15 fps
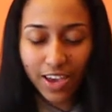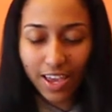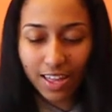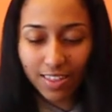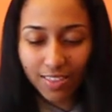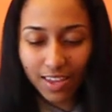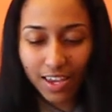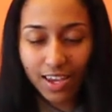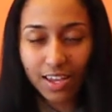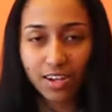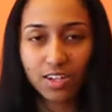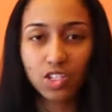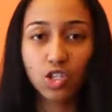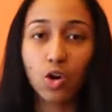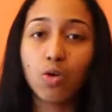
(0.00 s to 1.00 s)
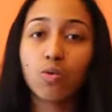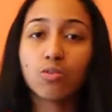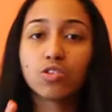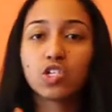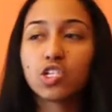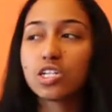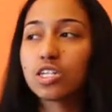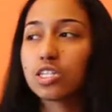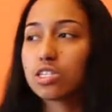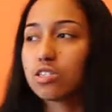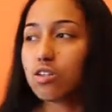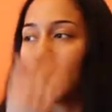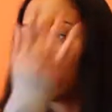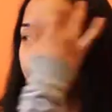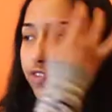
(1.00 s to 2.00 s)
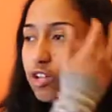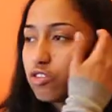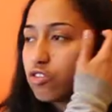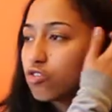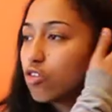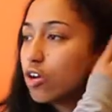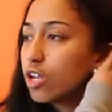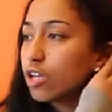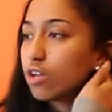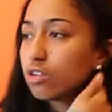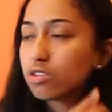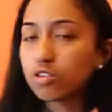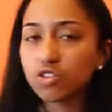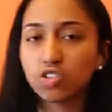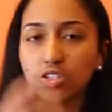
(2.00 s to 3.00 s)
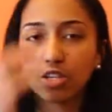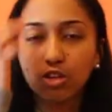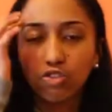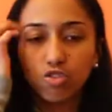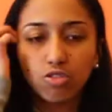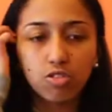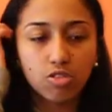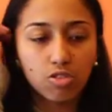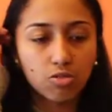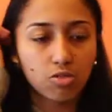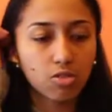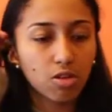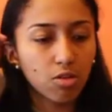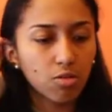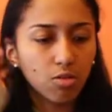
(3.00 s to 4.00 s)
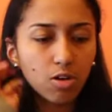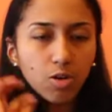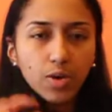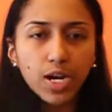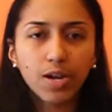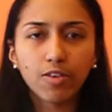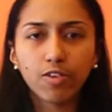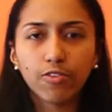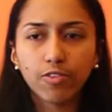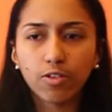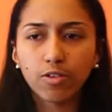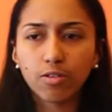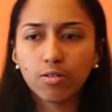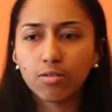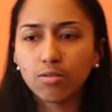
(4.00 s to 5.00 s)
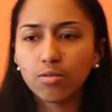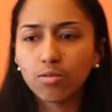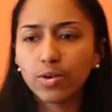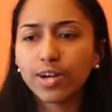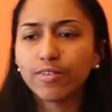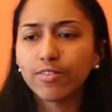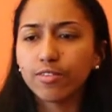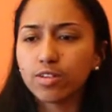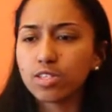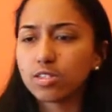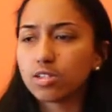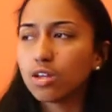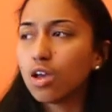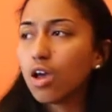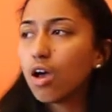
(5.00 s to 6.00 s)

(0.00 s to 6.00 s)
And then don't flush the toilet until she tells you to do so, or whatever, for whatever reason.